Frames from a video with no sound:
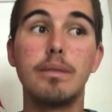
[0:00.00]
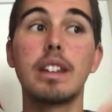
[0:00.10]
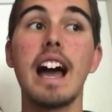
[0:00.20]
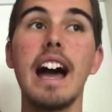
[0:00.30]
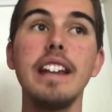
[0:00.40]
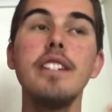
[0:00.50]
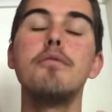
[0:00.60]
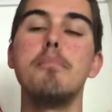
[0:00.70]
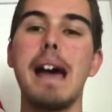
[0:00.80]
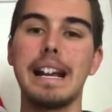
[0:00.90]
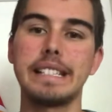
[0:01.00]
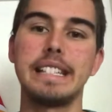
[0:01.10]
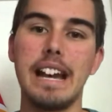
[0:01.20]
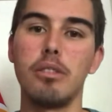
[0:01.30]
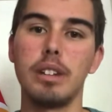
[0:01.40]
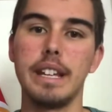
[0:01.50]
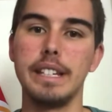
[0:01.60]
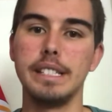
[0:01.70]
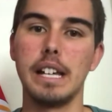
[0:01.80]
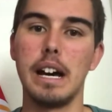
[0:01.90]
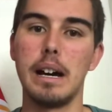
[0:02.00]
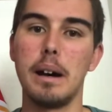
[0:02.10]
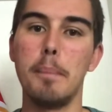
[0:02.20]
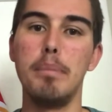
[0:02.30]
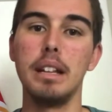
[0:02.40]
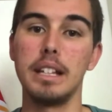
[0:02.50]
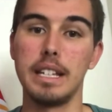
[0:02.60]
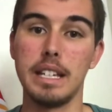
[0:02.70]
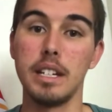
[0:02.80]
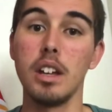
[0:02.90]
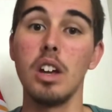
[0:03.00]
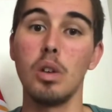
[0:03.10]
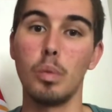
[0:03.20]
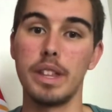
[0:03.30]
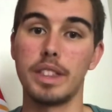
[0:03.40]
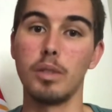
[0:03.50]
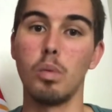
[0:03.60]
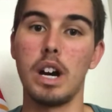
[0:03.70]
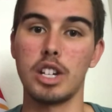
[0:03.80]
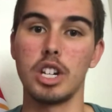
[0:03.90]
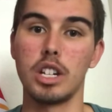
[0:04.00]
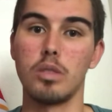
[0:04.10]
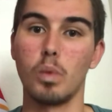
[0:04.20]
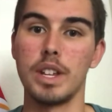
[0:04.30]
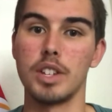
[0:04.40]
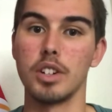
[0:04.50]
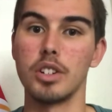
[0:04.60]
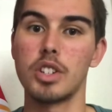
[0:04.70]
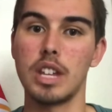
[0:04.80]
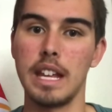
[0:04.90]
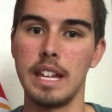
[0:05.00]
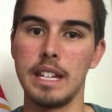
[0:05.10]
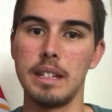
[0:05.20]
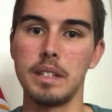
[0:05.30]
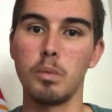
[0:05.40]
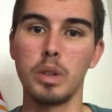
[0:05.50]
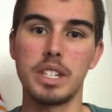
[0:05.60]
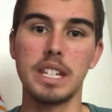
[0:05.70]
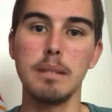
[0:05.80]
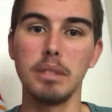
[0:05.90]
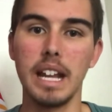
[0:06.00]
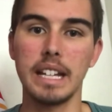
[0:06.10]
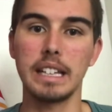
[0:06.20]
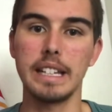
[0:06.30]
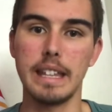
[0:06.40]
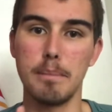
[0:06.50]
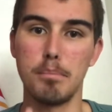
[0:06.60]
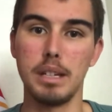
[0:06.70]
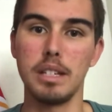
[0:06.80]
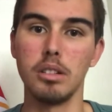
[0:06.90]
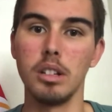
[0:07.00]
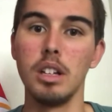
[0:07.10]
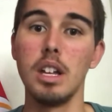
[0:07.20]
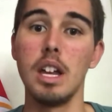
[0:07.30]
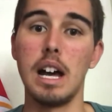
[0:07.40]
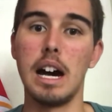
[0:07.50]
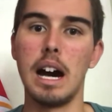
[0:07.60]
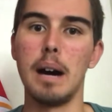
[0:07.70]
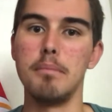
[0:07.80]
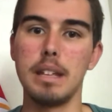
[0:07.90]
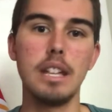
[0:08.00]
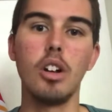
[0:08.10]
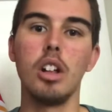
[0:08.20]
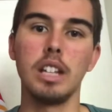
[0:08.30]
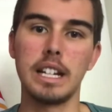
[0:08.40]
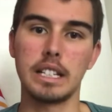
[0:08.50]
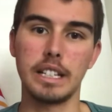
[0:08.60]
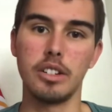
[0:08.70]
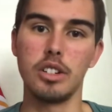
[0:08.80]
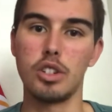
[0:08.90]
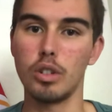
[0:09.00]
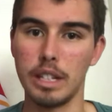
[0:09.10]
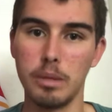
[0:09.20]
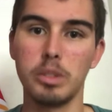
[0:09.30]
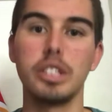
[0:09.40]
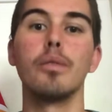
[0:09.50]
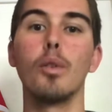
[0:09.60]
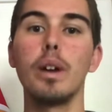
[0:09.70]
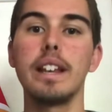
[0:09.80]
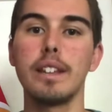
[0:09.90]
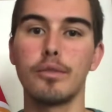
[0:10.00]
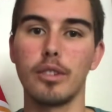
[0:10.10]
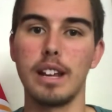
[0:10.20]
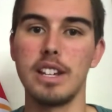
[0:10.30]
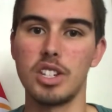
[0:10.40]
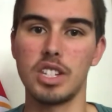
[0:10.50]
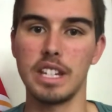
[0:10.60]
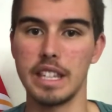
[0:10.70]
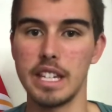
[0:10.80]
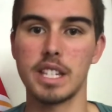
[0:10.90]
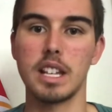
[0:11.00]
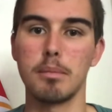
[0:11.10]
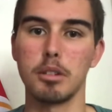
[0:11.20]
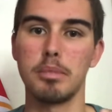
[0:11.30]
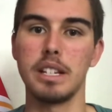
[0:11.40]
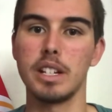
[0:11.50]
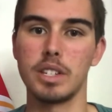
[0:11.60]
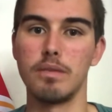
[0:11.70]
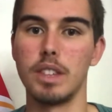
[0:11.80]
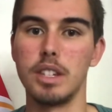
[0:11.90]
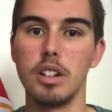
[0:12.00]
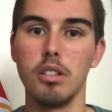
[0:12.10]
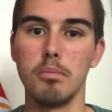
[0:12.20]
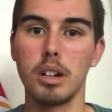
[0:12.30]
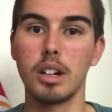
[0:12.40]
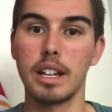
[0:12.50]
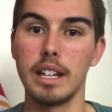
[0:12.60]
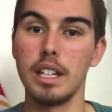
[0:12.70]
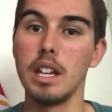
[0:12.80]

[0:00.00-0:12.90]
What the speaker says: kind of maxed out his ability with the Washington Wizards. And it would seem likely that Beal, in all likelihood, he was avoiding free agency this summer because of the dull market,